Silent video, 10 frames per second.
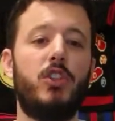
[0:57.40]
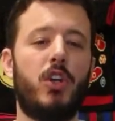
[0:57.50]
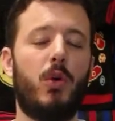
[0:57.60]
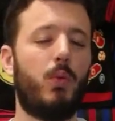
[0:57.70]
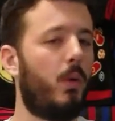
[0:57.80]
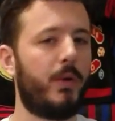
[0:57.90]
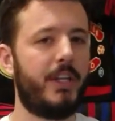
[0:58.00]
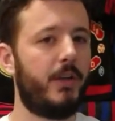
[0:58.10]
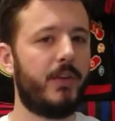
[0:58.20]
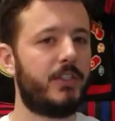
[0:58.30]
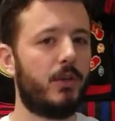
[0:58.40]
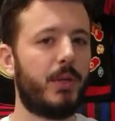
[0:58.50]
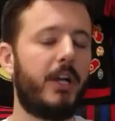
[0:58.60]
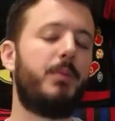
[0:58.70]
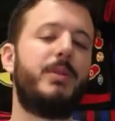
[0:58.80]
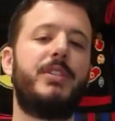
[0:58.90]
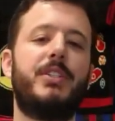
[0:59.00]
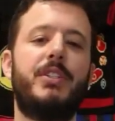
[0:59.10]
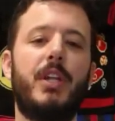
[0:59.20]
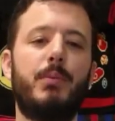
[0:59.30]
So, what were the original player
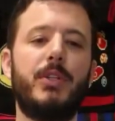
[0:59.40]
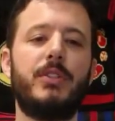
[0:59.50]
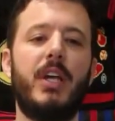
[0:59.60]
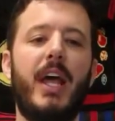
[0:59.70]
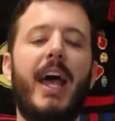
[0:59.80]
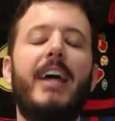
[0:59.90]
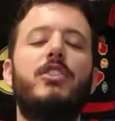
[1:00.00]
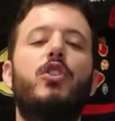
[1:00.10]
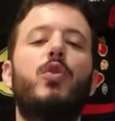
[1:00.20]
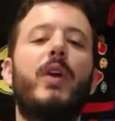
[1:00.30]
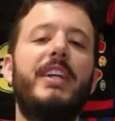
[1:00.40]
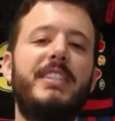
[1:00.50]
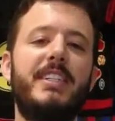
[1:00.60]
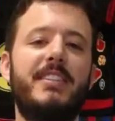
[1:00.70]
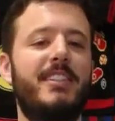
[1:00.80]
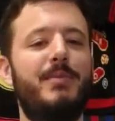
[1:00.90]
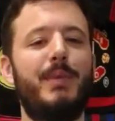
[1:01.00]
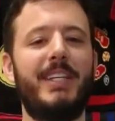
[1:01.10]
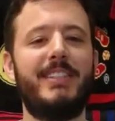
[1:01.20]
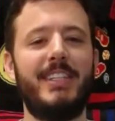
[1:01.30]
position numbers? As crazy as this
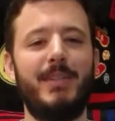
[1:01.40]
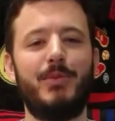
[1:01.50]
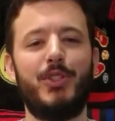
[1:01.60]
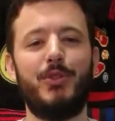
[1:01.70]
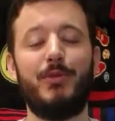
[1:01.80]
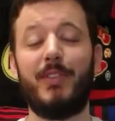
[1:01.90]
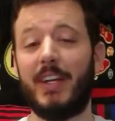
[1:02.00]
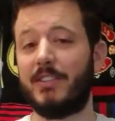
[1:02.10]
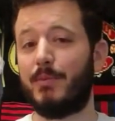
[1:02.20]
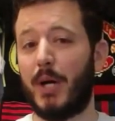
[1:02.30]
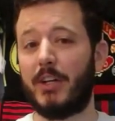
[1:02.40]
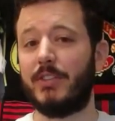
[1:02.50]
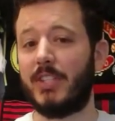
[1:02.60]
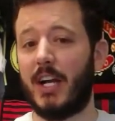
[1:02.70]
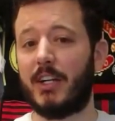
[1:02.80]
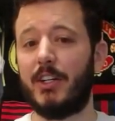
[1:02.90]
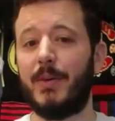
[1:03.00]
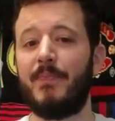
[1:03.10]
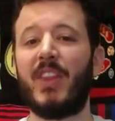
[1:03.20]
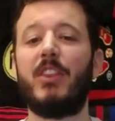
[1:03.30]
may seem to fans of modern
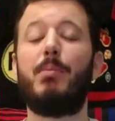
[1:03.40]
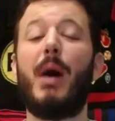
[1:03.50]
soccer, the